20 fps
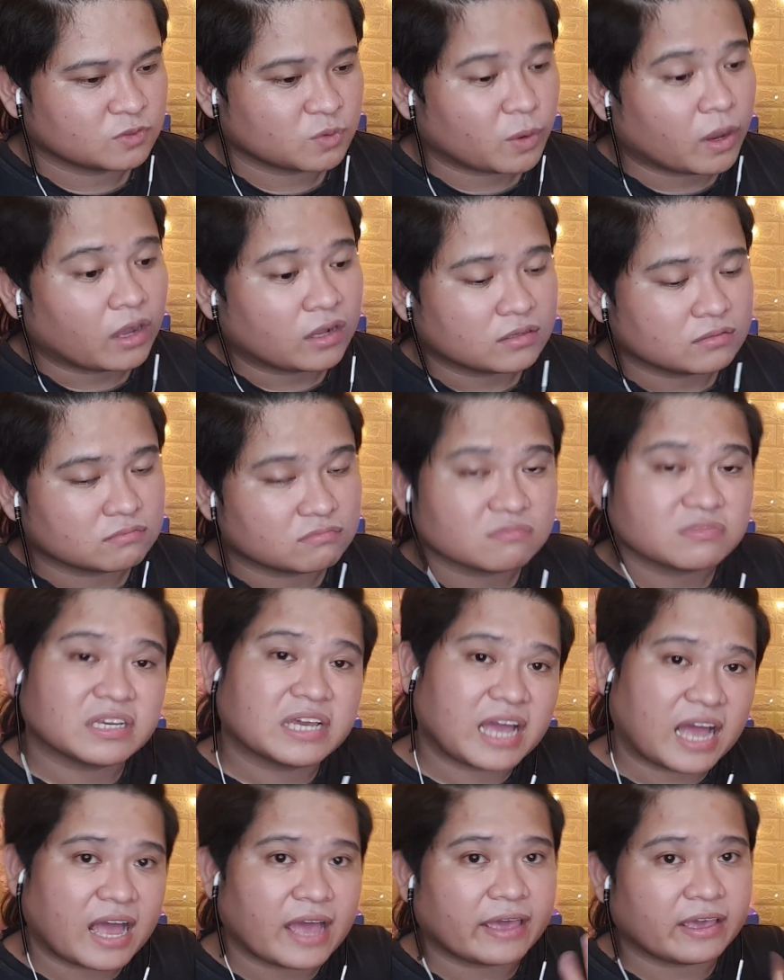Well, the
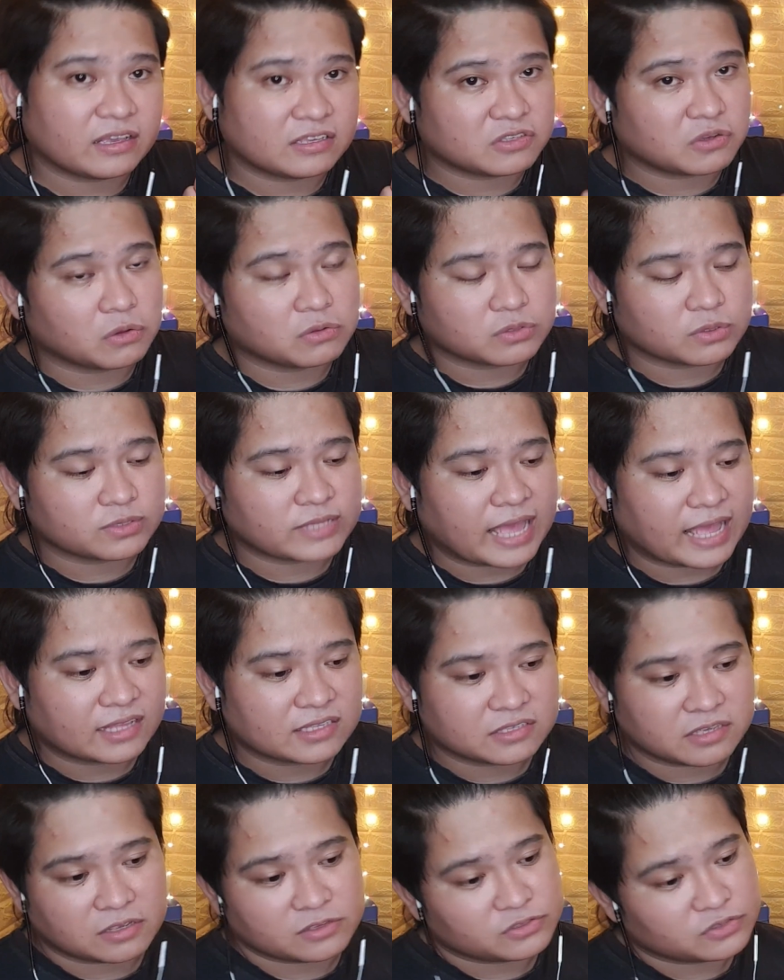guy is also
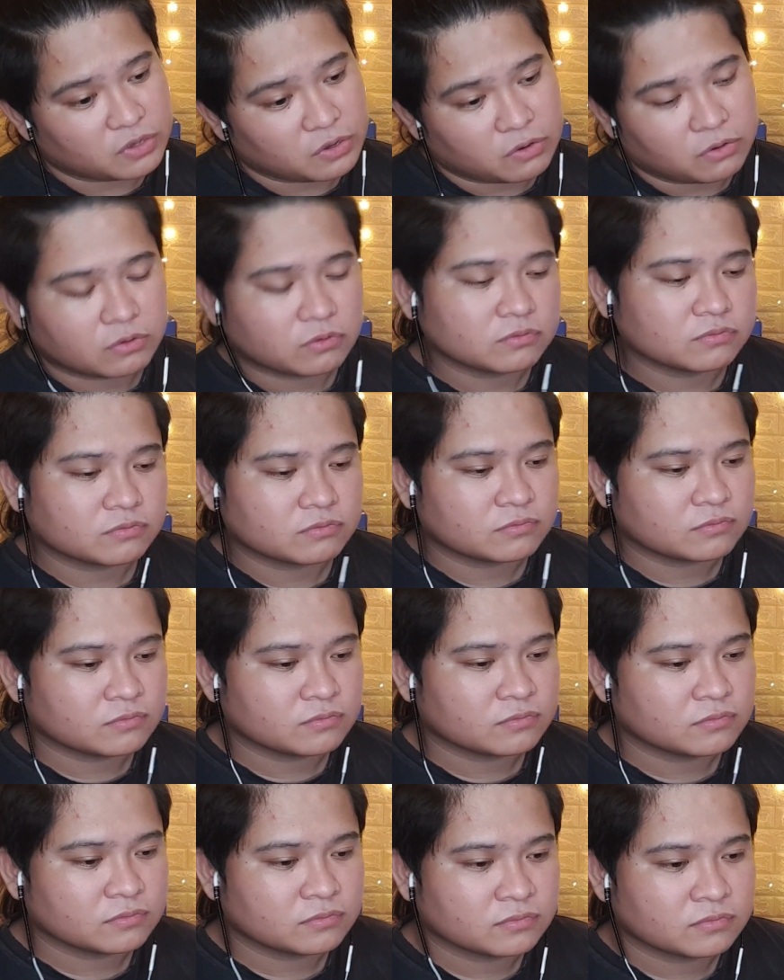dancing, so
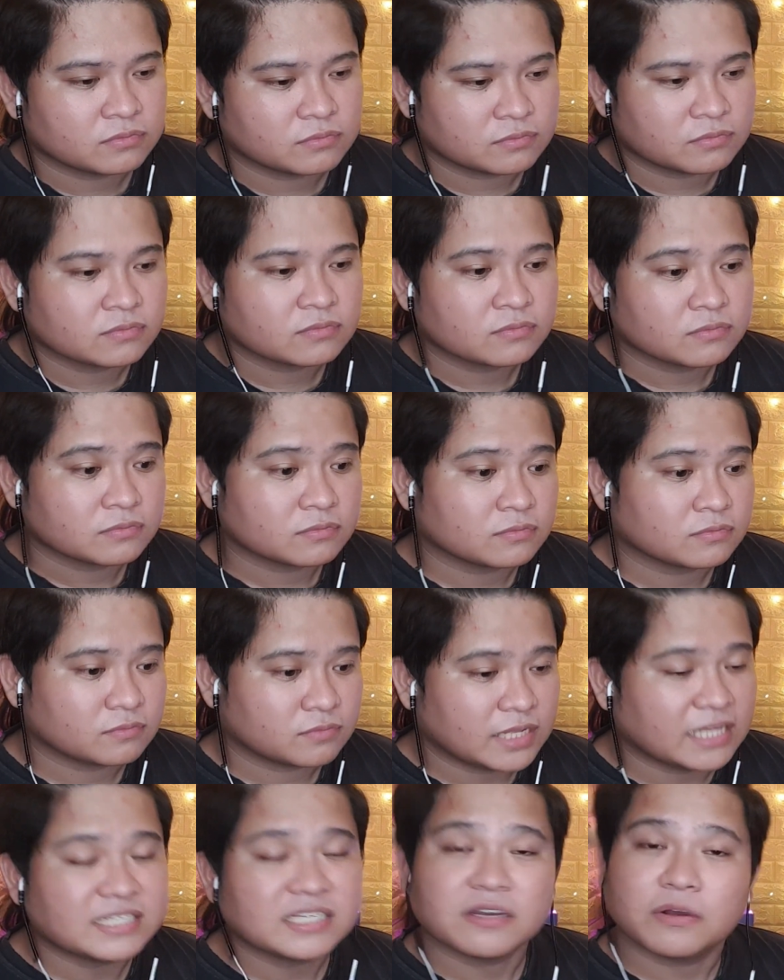
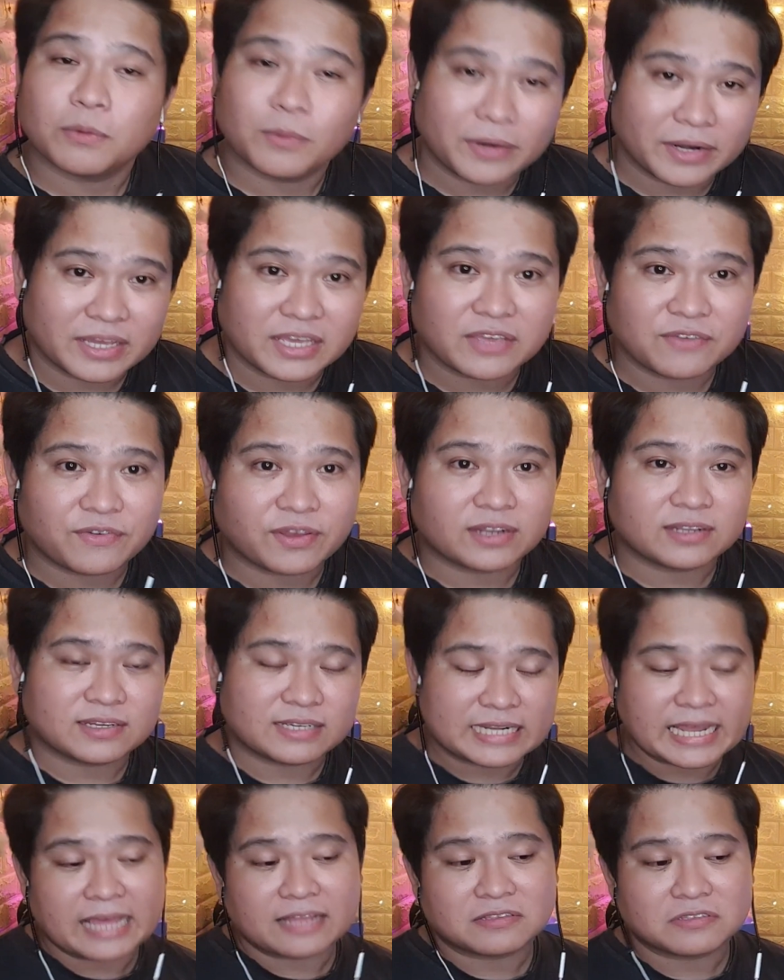that's already given
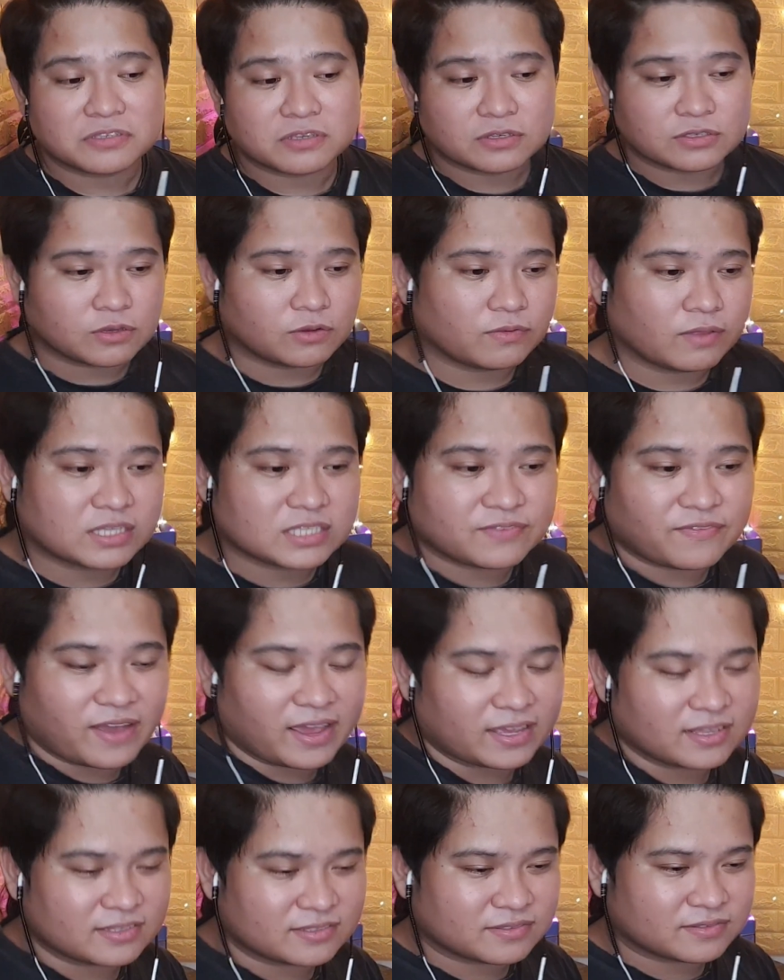a dance, so that's
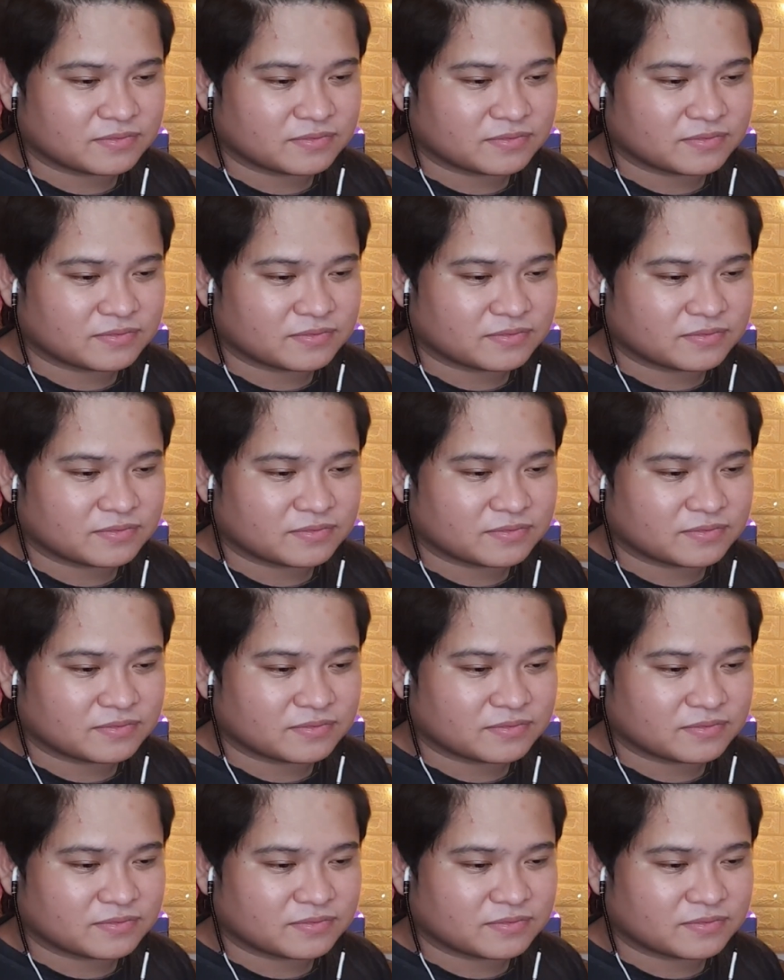fine.